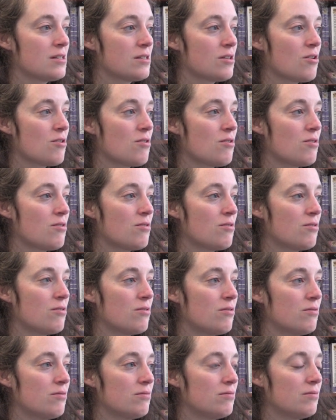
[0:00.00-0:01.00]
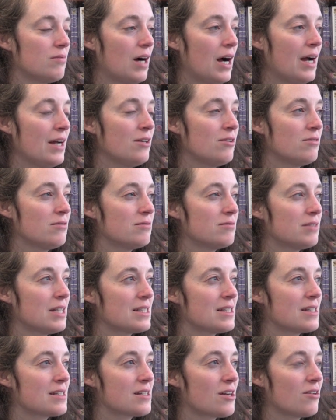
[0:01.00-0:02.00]
So I don't
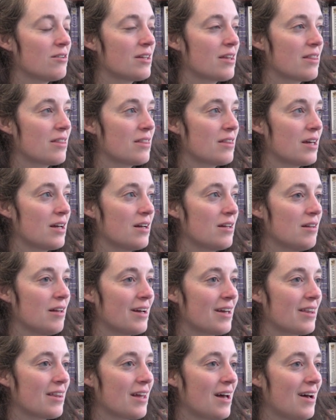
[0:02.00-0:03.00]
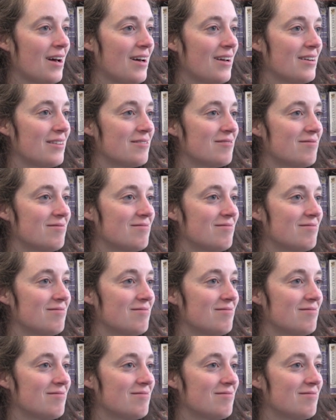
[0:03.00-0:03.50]
necessarily think like that